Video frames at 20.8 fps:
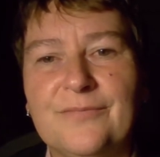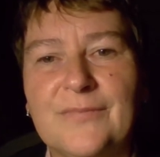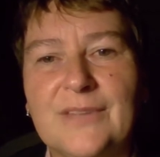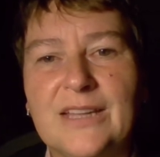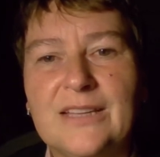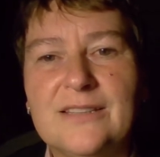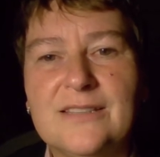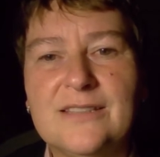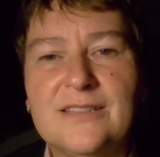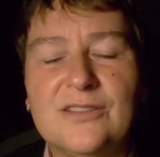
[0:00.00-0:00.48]

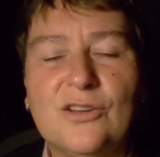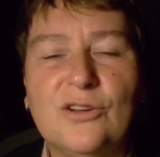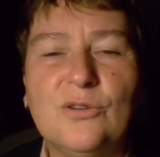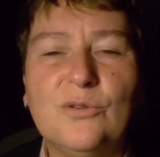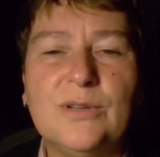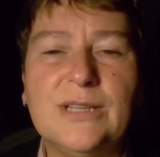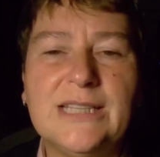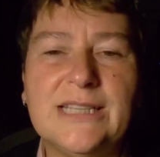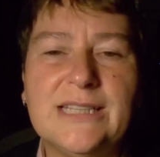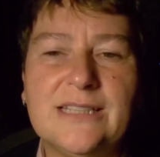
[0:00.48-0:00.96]
And
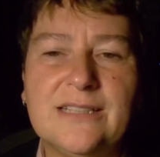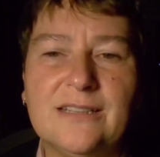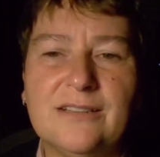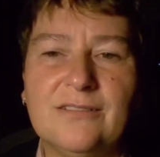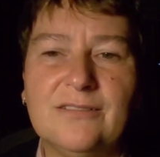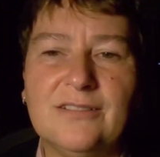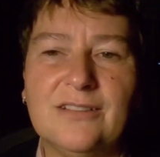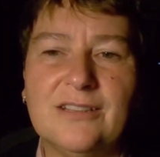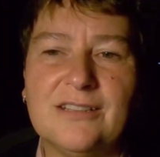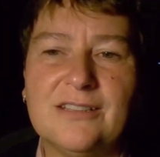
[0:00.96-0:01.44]
so, in
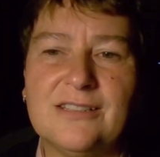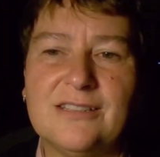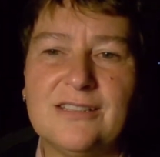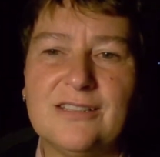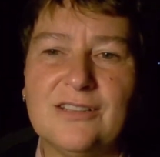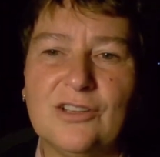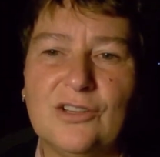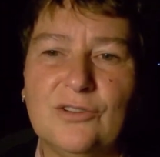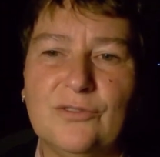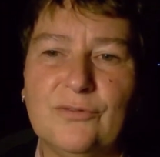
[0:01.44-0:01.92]
stillness
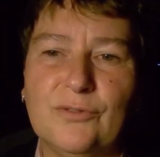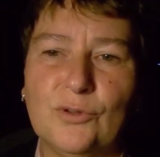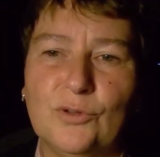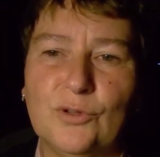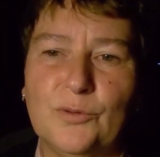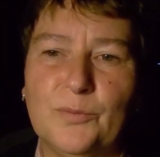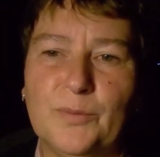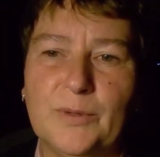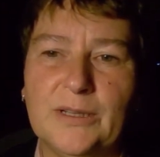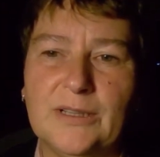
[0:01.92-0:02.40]
and
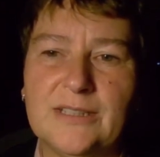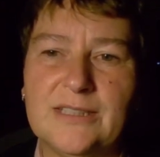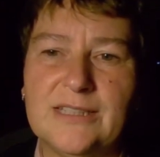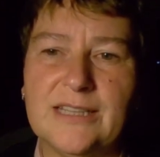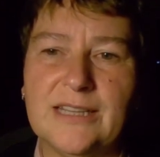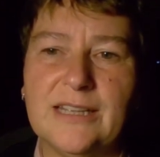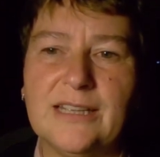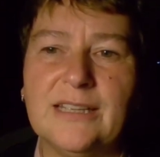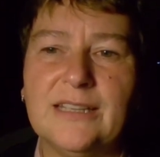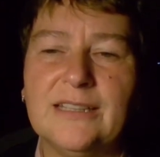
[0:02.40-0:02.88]

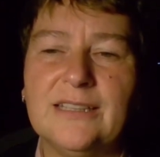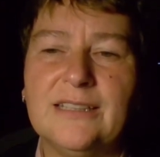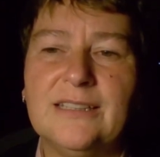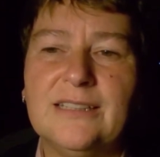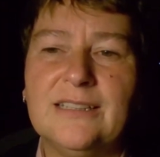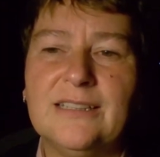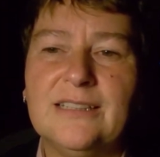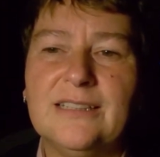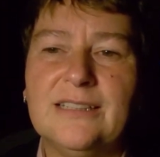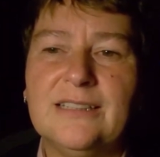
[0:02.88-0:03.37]
vulnerability,
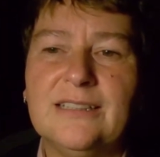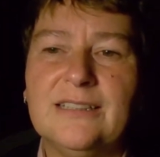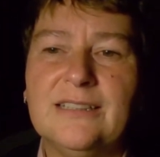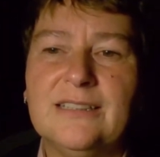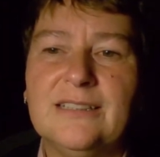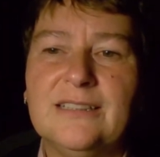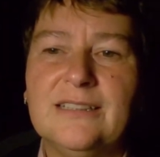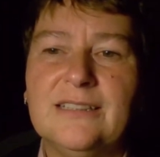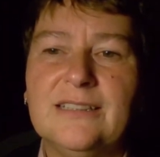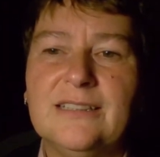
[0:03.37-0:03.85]

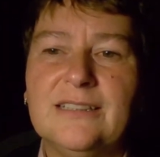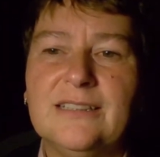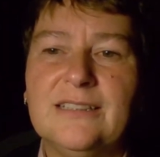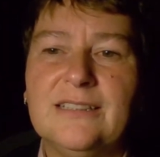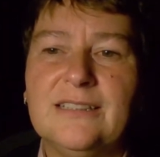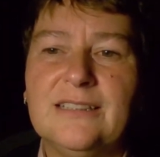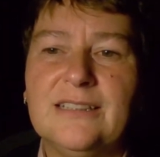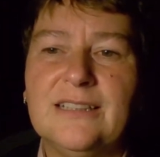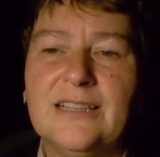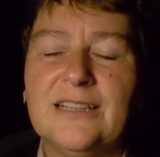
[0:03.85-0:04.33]

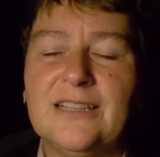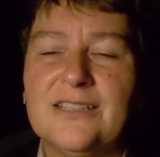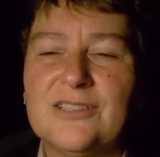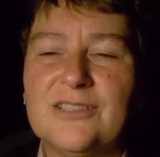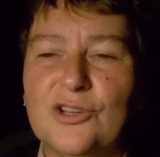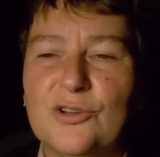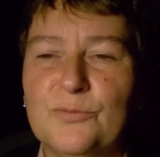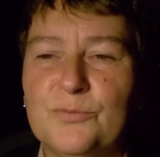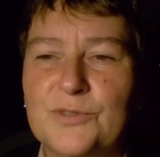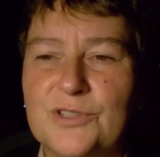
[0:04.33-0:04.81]
let us
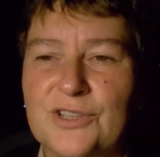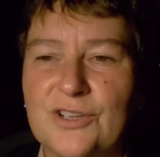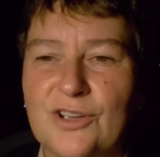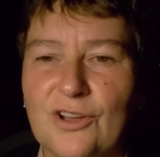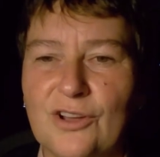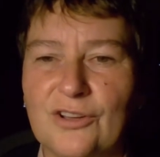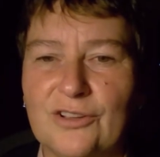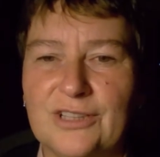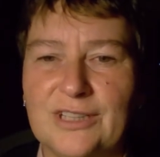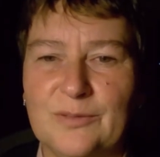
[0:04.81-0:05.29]
come to
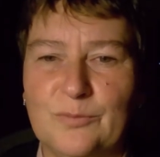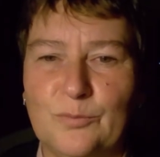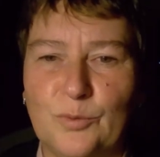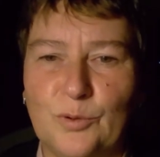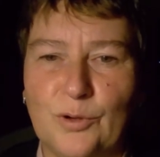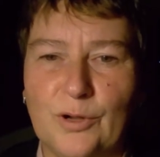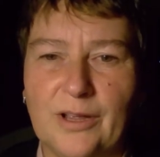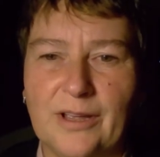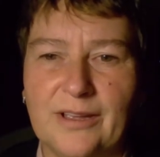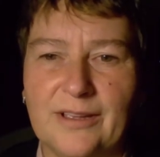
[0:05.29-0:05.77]
God in
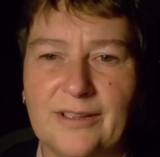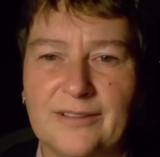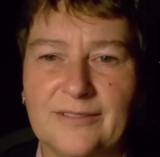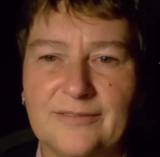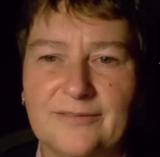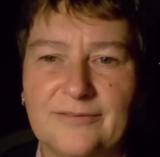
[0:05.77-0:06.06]
prayer